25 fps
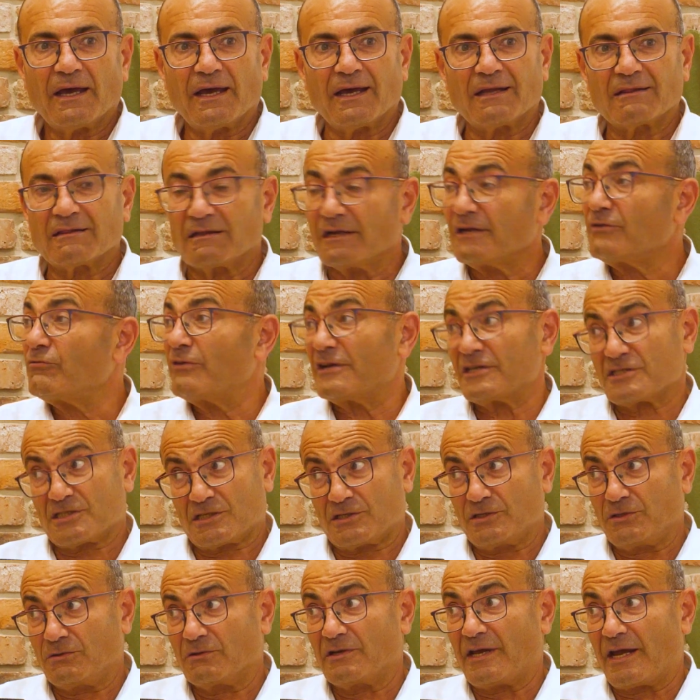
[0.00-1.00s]
and they
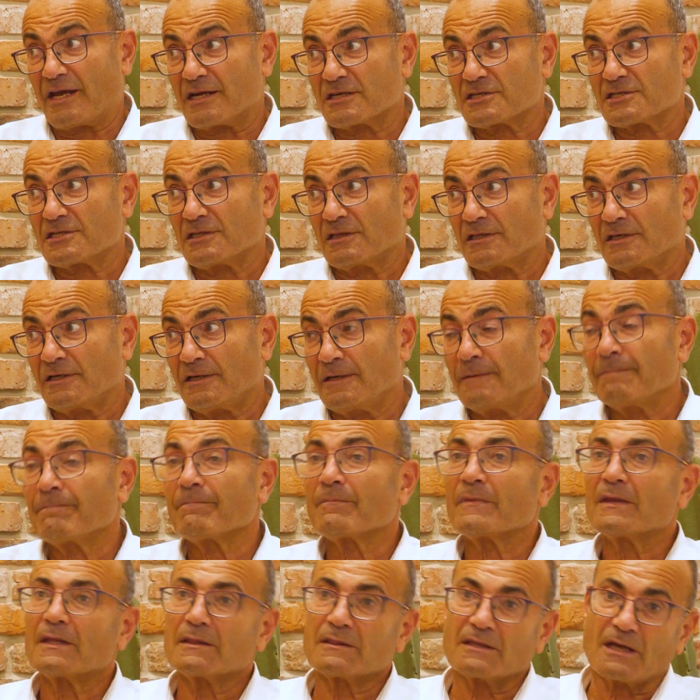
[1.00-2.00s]
rescued actually
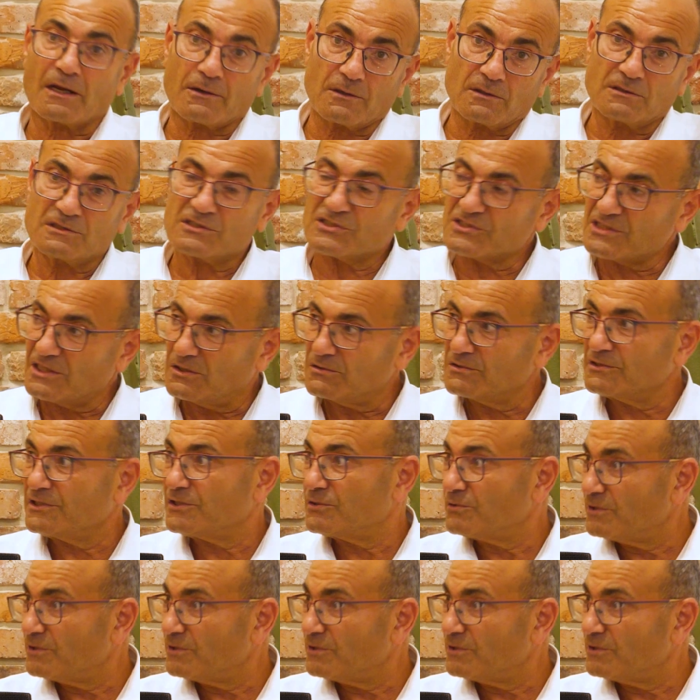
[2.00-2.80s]
not only Saudi